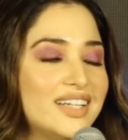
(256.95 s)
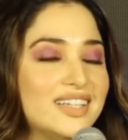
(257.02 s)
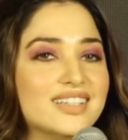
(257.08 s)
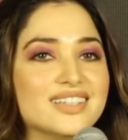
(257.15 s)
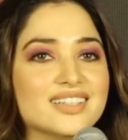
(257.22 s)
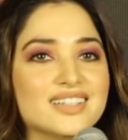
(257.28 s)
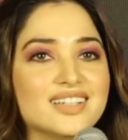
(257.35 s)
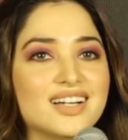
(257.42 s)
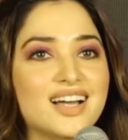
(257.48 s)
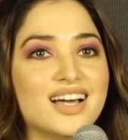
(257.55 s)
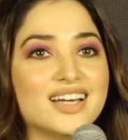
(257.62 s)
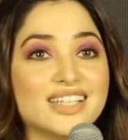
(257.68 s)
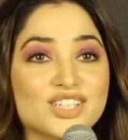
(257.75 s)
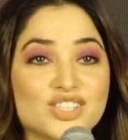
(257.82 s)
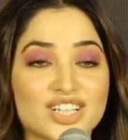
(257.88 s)
And uh,
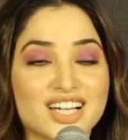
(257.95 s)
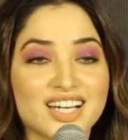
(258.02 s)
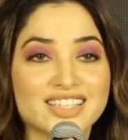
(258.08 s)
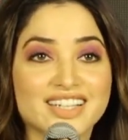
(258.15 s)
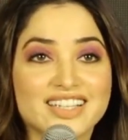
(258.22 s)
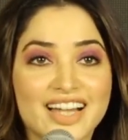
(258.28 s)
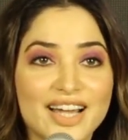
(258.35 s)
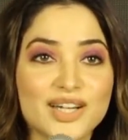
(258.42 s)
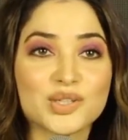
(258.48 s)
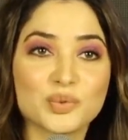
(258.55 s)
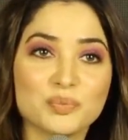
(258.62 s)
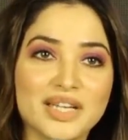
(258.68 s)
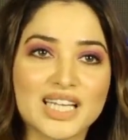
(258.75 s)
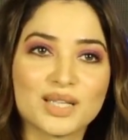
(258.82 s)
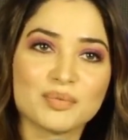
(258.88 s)
Nijanga, they're trying
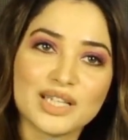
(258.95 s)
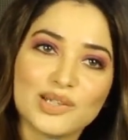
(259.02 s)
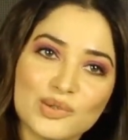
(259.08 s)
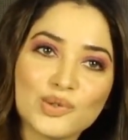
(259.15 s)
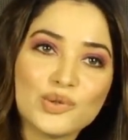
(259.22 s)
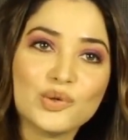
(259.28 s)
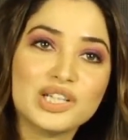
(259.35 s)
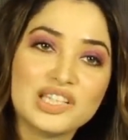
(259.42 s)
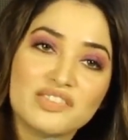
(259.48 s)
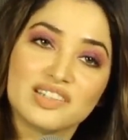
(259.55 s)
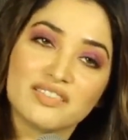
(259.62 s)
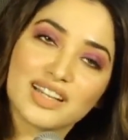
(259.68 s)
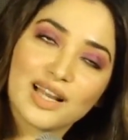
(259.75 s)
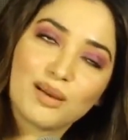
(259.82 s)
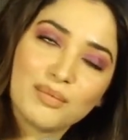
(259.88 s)
to make me look good
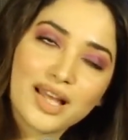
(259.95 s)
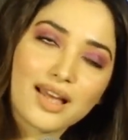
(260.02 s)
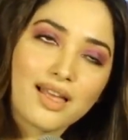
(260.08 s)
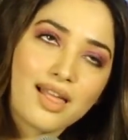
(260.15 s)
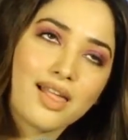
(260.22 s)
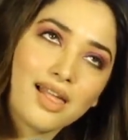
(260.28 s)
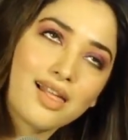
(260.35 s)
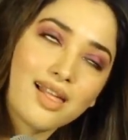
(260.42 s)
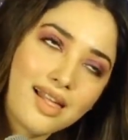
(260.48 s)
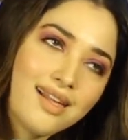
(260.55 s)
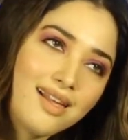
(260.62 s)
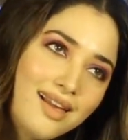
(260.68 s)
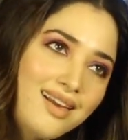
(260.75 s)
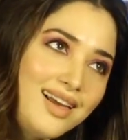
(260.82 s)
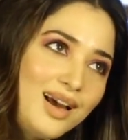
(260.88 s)
even when I'm like,
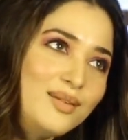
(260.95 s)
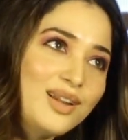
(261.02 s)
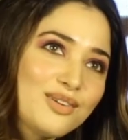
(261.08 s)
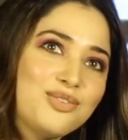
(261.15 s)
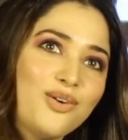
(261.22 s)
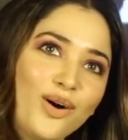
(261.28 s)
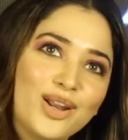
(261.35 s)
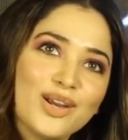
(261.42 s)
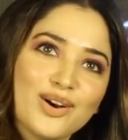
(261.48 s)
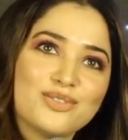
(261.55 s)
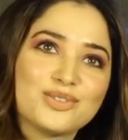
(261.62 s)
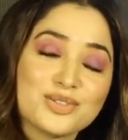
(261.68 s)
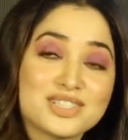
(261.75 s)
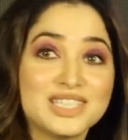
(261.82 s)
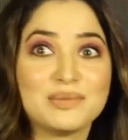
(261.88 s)
I'm like falling
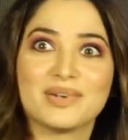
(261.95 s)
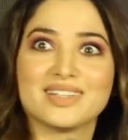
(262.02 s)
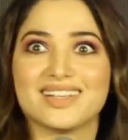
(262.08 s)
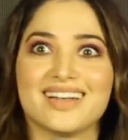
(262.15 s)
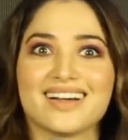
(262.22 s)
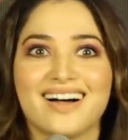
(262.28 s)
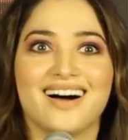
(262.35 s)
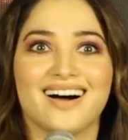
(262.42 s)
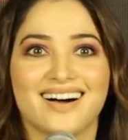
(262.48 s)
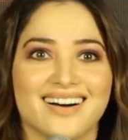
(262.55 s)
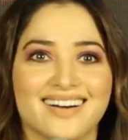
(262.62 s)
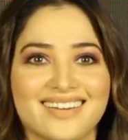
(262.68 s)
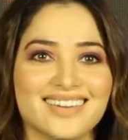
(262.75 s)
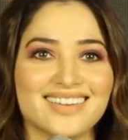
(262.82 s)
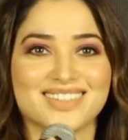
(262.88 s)
off to sleep and they're like, haha,
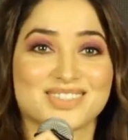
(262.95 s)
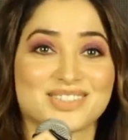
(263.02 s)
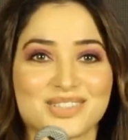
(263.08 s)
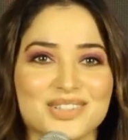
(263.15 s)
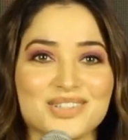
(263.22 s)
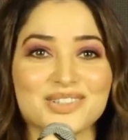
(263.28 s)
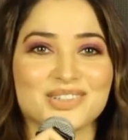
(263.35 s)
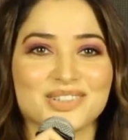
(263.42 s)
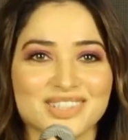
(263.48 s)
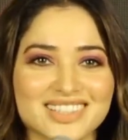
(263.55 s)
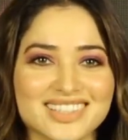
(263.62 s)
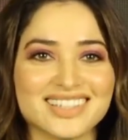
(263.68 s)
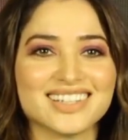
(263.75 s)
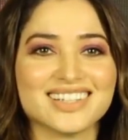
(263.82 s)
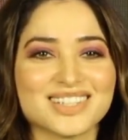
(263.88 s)
should look good.